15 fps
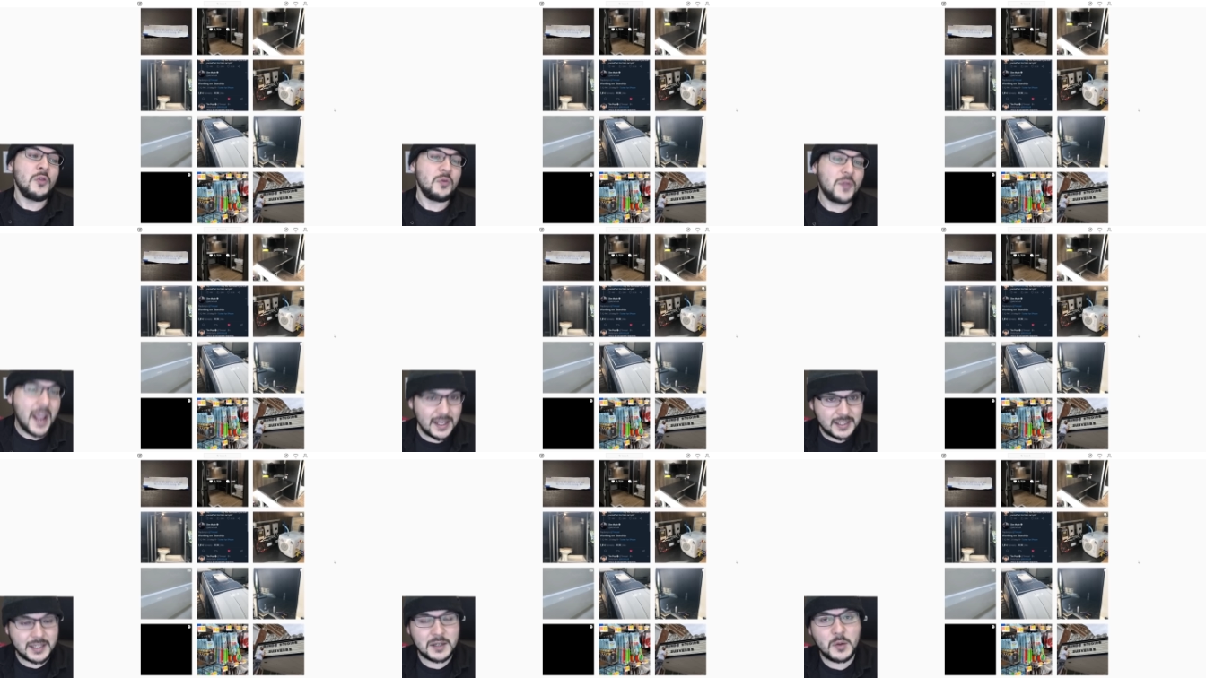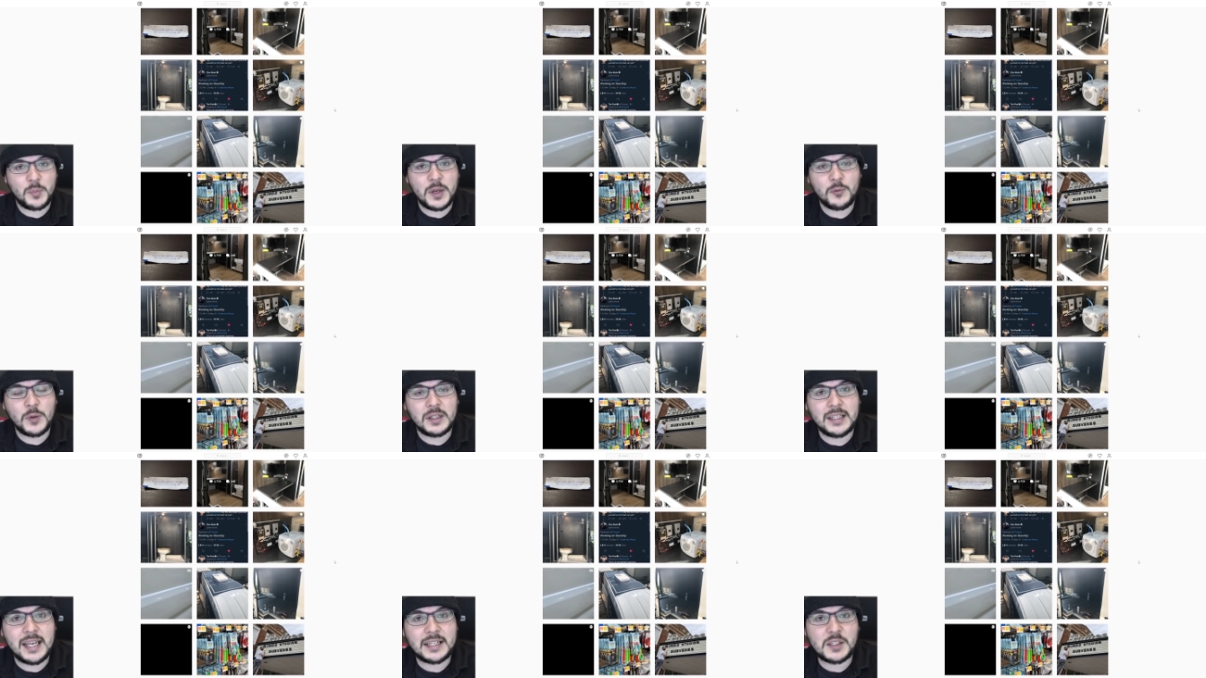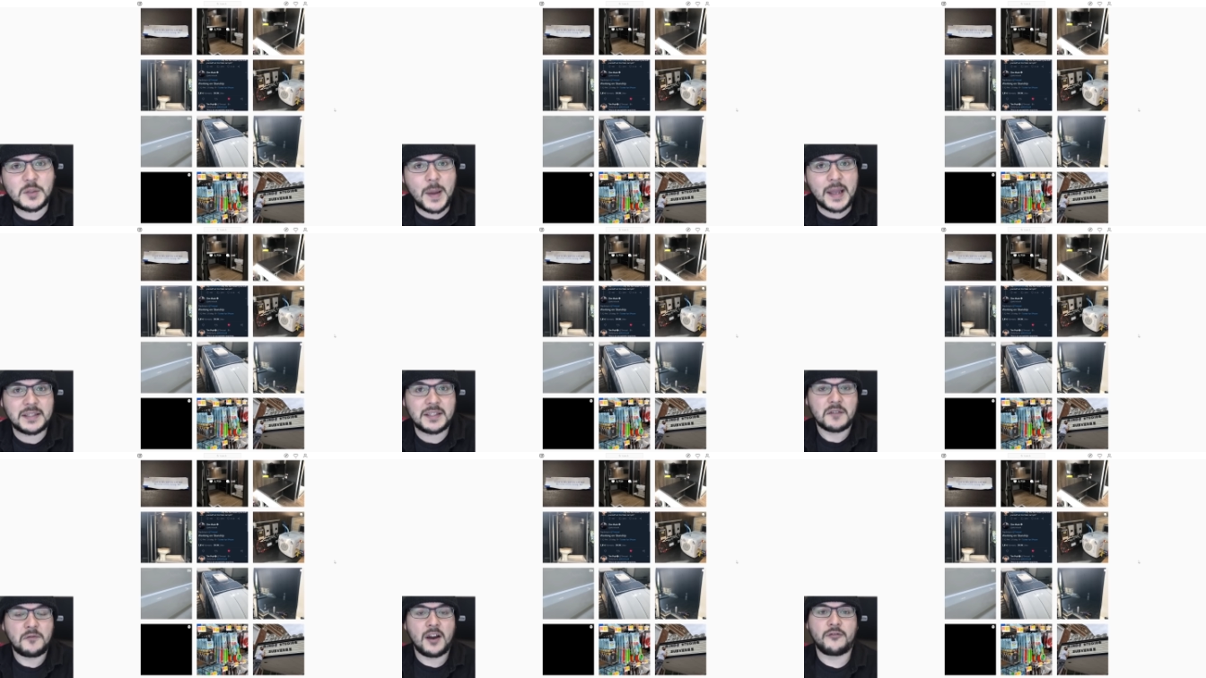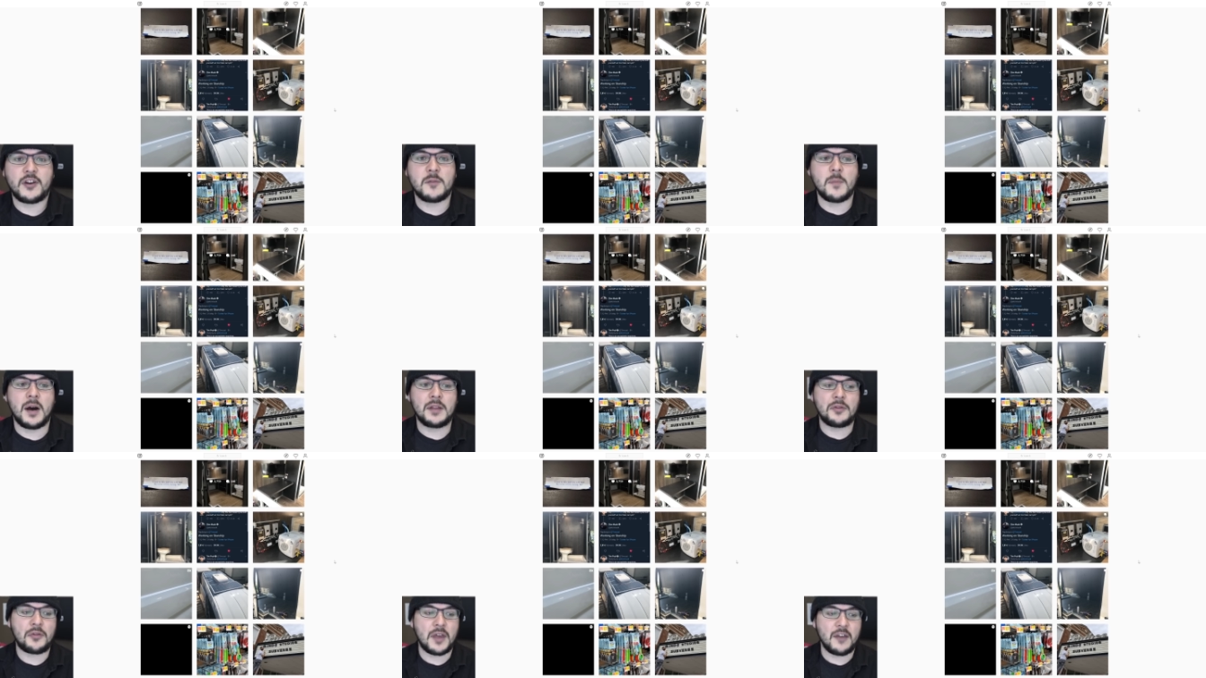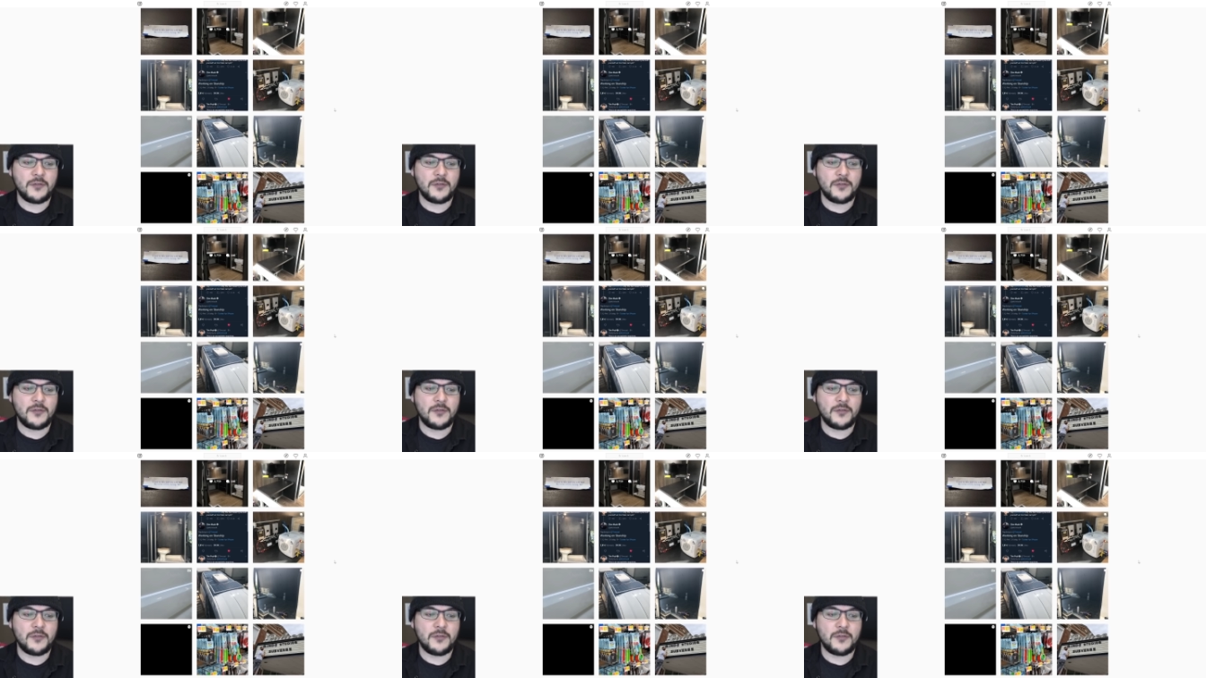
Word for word: that's going to be really expensive every month.